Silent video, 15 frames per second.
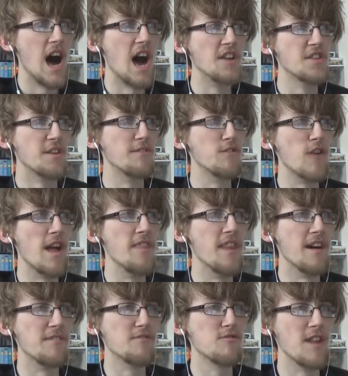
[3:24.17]
this. As a friend,
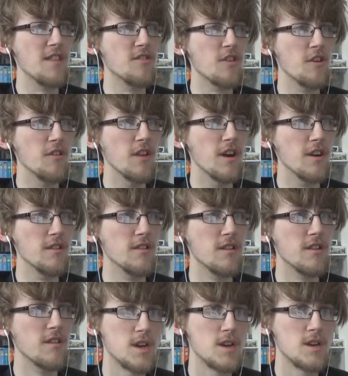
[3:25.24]
that friend zone, though. Is
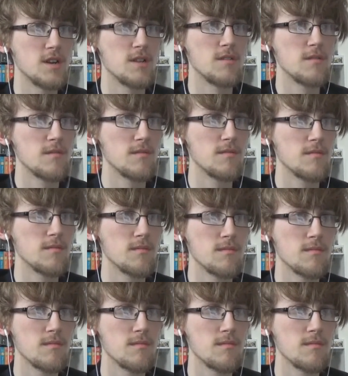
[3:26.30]
there a reason you and